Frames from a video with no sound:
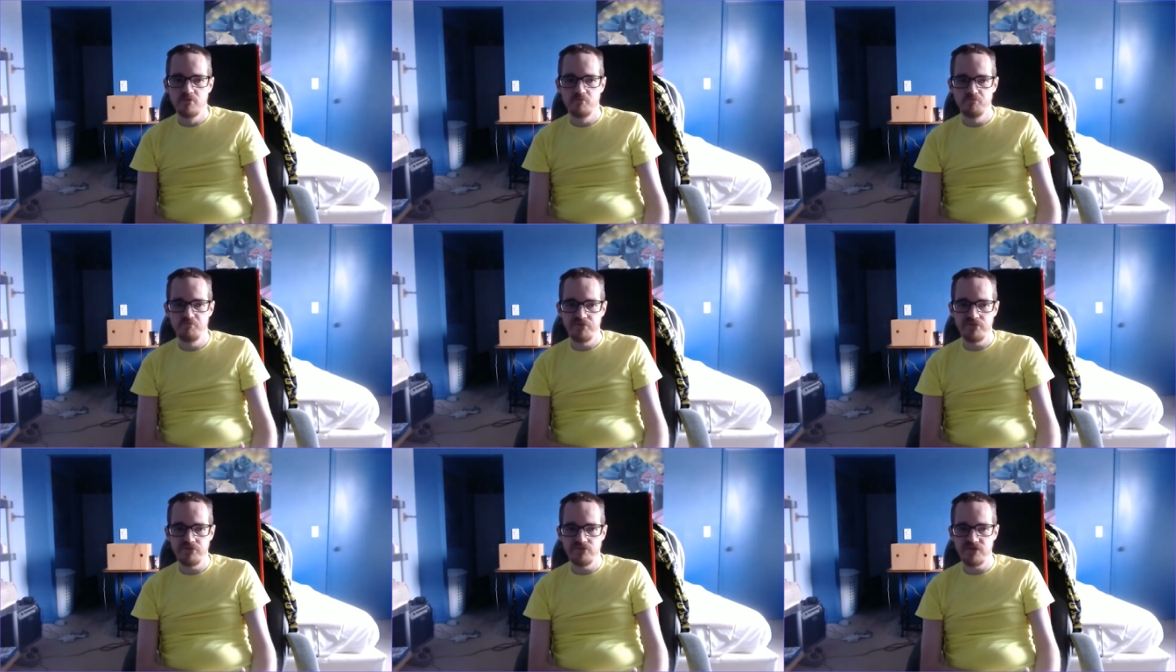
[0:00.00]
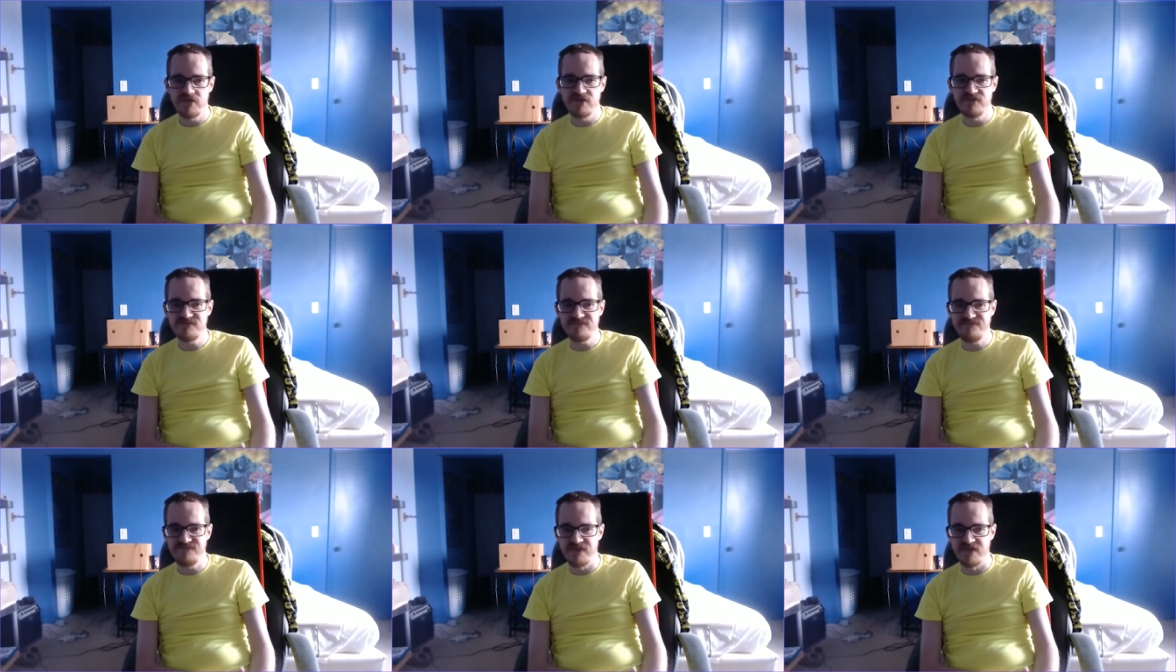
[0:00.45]

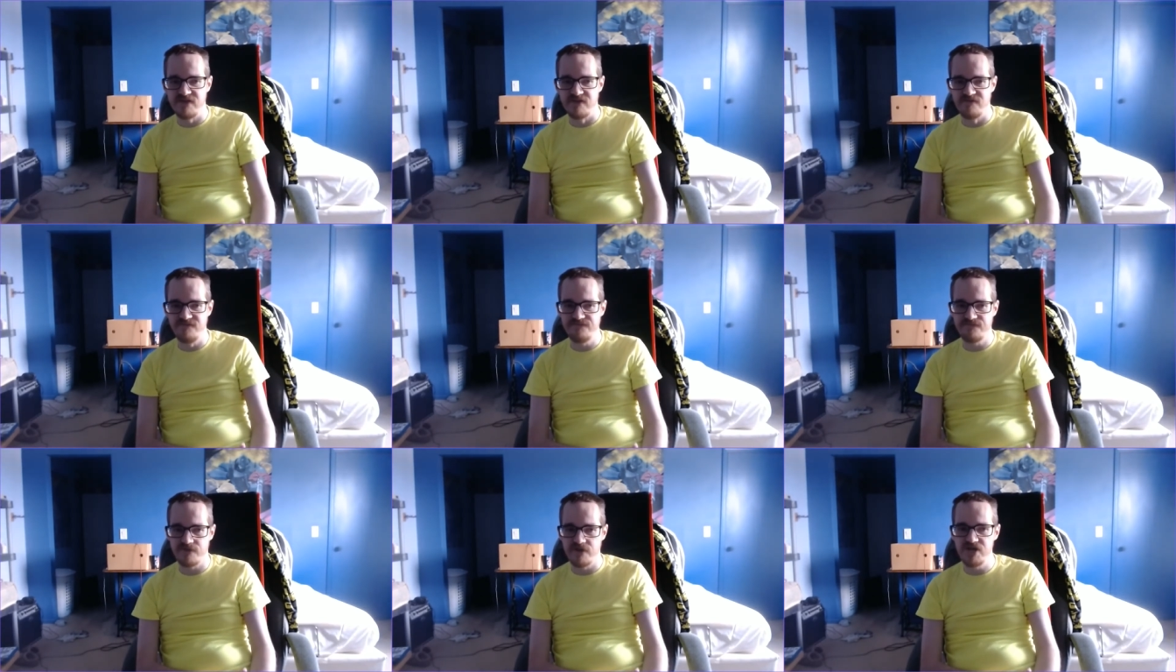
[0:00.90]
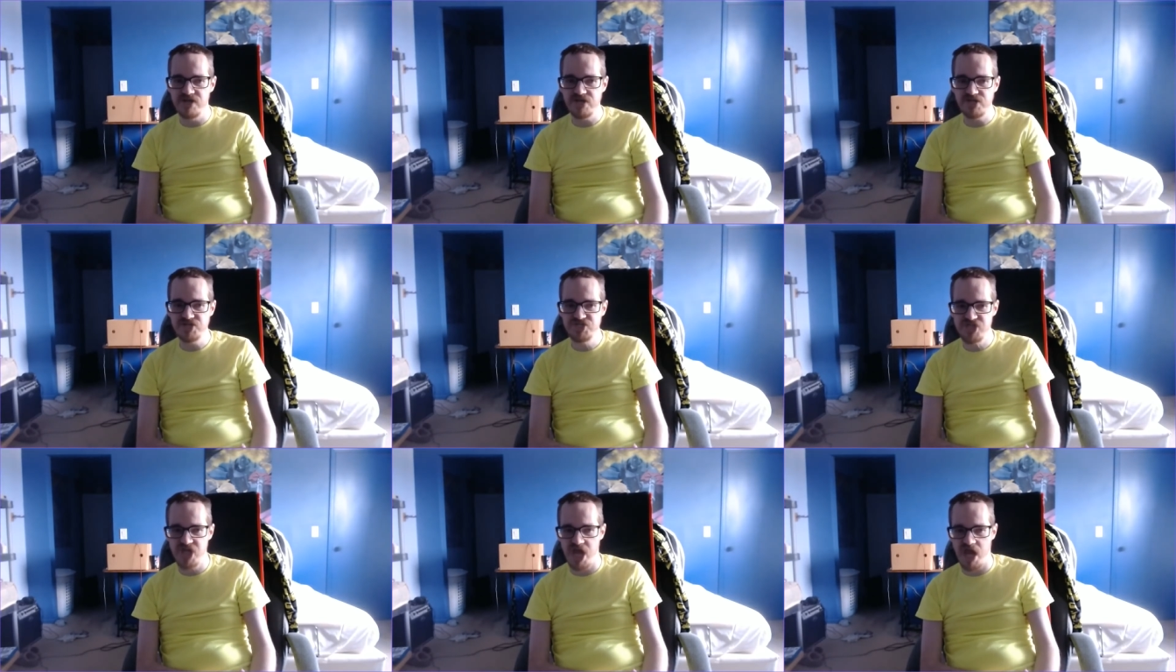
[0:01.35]
please feel free to
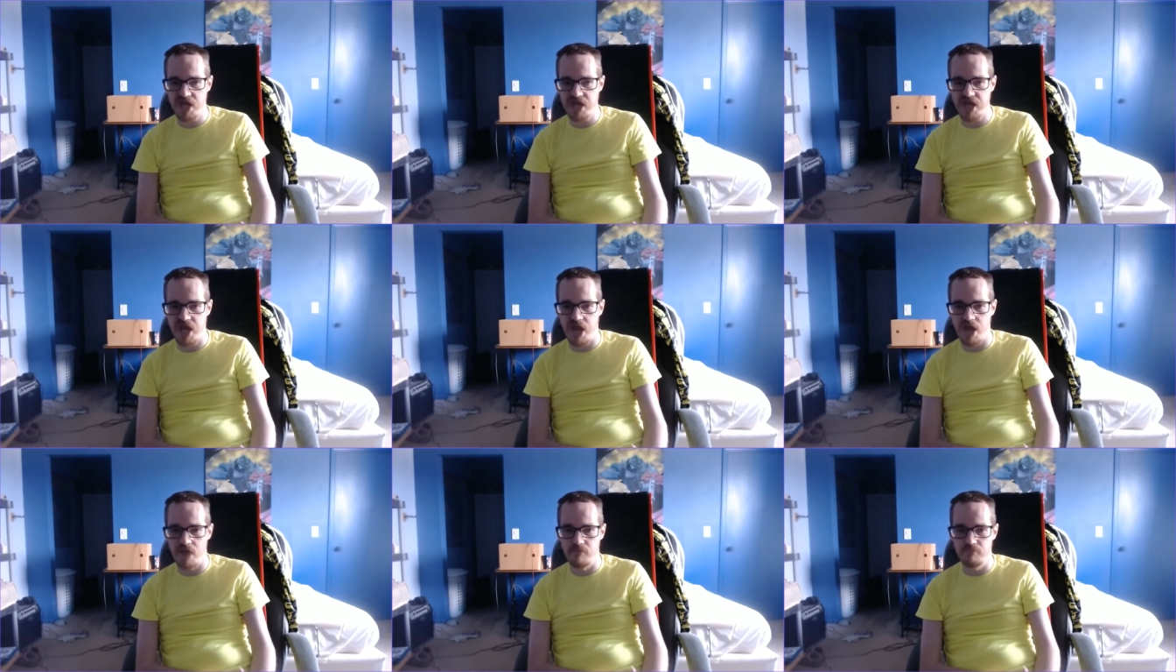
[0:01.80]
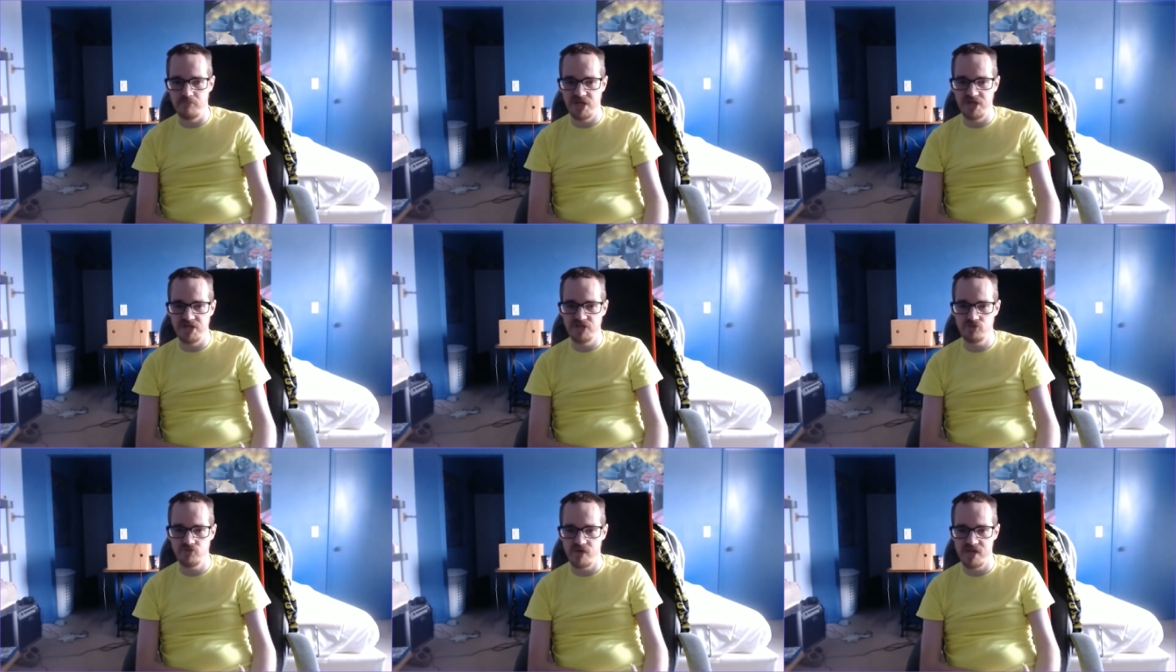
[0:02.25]
check out my
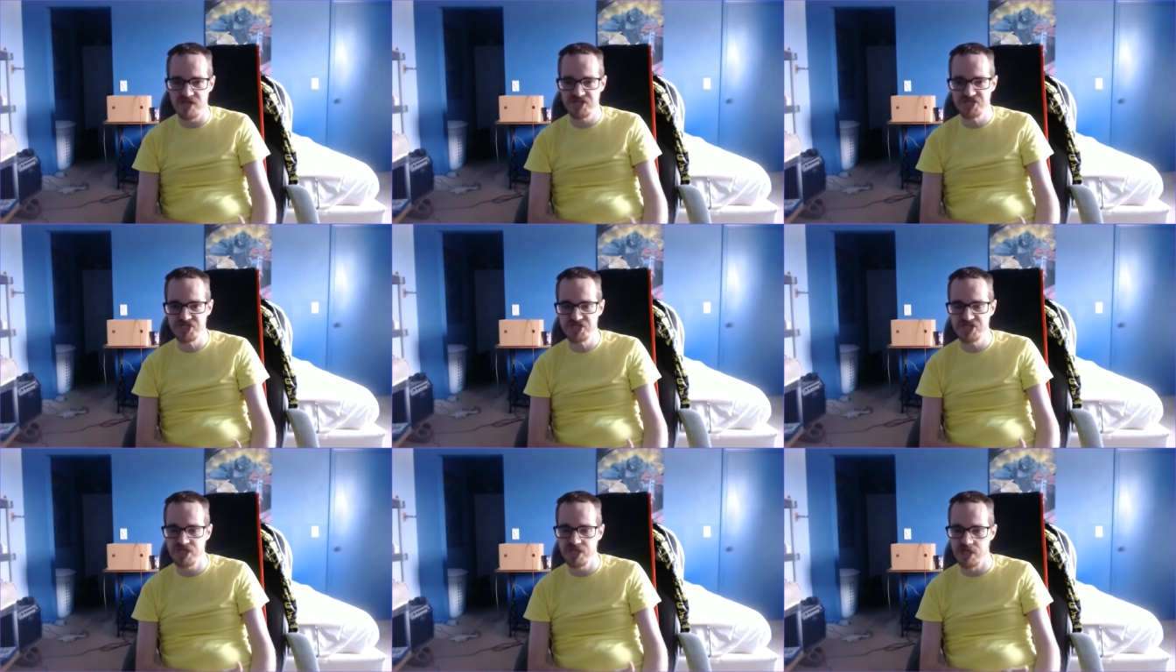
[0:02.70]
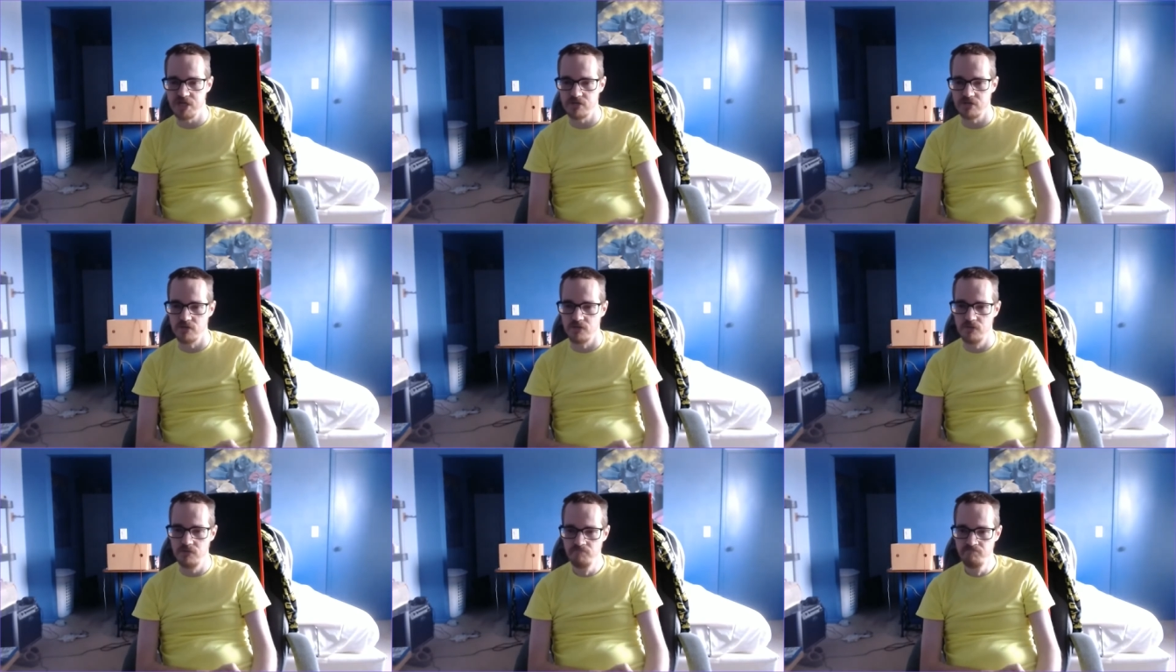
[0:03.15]
Twitch
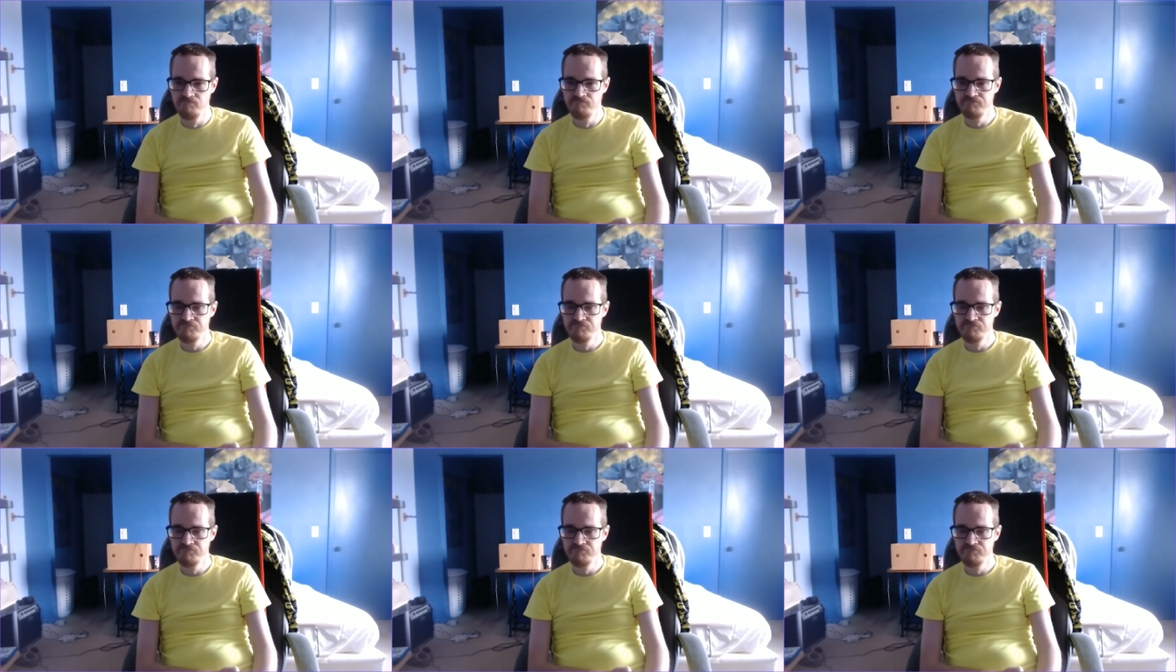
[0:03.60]
channel.